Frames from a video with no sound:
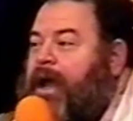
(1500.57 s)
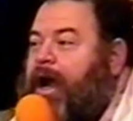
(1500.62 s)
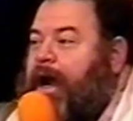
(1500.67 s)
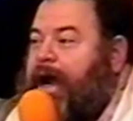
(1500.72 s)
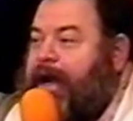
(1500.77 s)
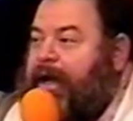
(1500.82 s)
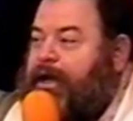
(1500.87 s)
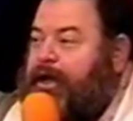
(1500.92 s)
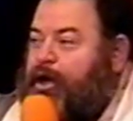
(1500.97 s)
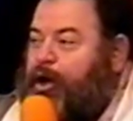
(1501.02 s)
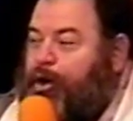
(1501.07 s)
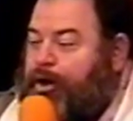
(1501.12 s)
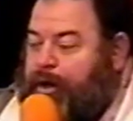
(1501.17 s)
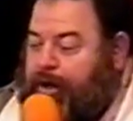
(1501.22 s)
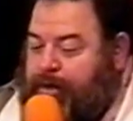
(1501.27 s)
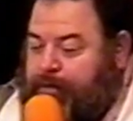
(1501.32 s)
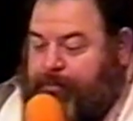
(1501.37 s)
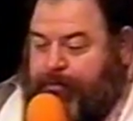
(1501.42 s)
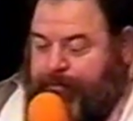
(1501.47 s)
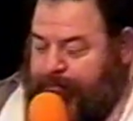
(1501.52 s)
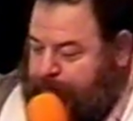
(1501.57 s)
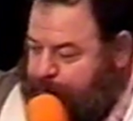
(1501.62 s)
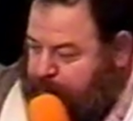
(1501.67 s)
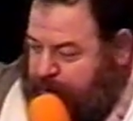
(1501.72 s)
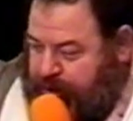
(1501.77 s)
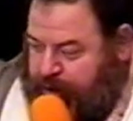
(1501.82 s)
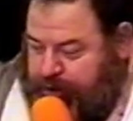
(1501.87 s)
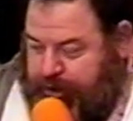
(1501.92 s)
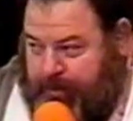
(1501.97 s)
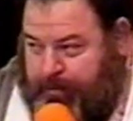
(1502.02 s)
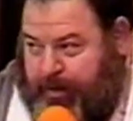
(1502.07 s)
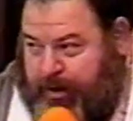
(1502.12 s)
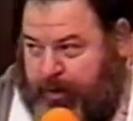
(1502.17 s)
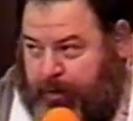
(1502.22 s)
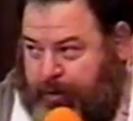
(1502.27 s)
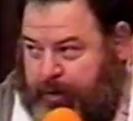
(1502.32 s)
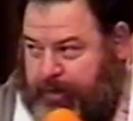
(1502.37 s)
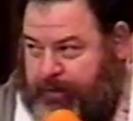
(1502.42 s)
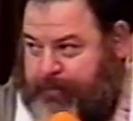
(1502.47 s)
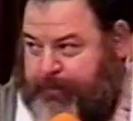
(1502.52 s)
All right, go to Baruch Hashem.
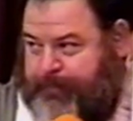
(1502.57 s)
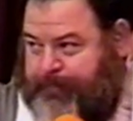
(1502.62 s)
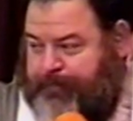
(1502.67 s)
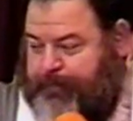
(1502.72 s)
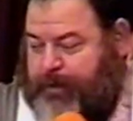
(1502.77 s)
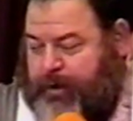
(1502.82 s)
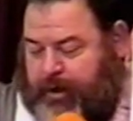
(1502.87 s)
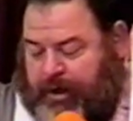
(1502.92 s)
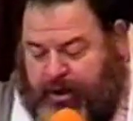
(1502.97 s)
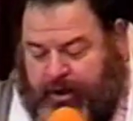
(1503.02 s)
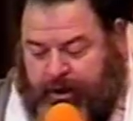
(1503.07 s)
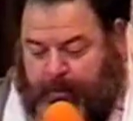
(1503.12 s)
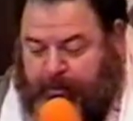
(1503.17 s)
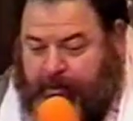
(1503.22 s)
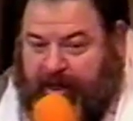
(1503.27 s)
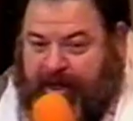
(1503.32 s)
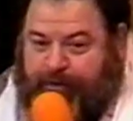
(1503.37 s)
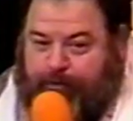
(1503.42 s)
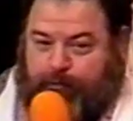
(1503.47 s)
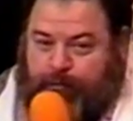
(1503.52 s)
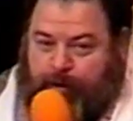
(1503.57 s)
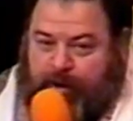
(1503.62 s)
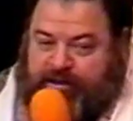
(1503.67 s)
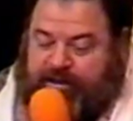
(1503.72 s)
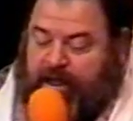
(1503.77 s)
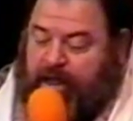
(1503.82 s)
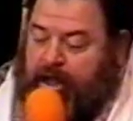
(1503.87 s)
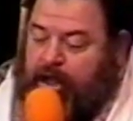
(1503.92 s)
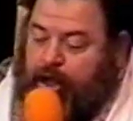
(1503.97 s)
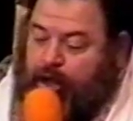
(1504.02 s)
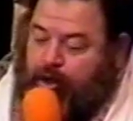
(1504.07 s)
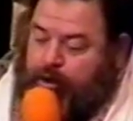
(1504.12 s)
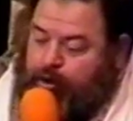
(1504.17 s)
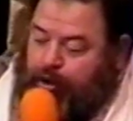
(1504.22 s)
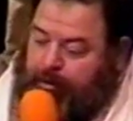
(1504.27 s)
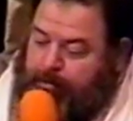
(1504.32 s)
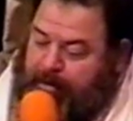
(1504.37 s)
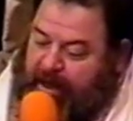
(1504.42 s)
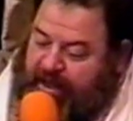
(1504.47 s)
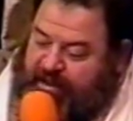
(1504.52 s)
All right, I'm glad the Ruach said.
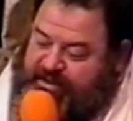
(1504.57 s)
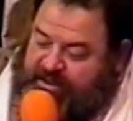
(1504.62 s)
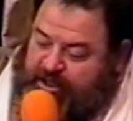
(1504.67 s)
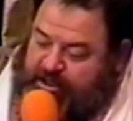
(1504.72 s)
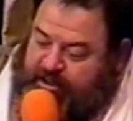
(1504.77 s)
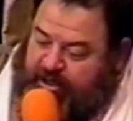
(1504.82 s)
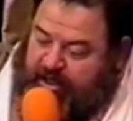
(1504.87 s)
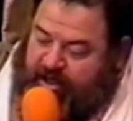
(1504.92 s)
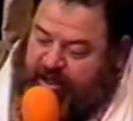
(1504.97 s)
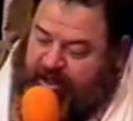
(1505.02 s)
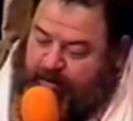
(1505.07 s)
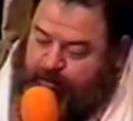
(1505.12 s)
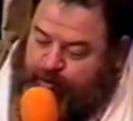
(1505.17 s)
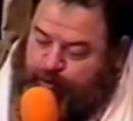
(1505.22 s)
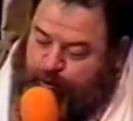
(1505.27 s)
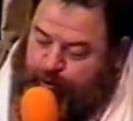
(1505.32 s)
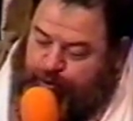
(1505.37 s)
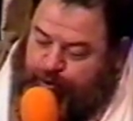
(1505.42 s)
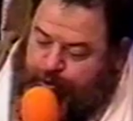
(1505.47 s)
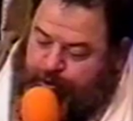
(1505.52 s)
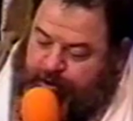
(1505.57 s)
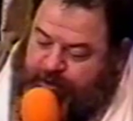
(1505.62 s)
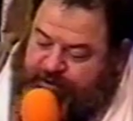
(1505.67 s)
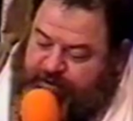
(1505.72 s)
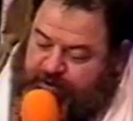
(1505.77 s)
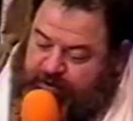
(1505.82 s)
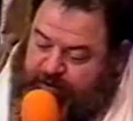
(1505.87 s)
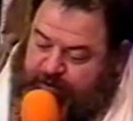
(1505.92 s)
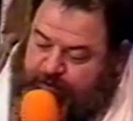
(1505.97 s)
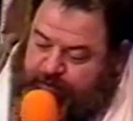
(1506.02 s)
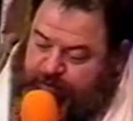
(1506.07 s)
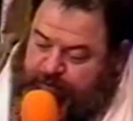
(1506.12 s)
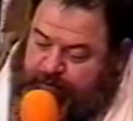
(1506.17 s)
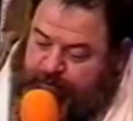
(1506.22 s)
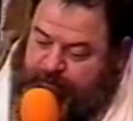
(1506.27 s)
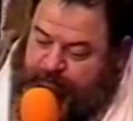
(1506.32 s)
Look, Maaseh Shlichim 236.